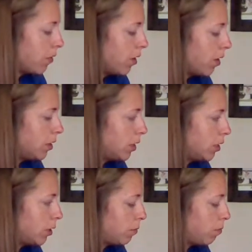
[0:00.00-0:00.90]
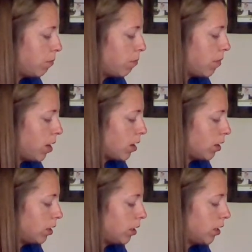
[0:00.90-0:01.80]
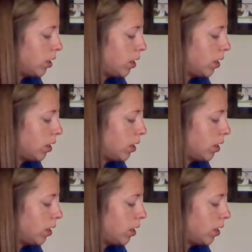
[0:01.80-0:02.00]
The Smiths,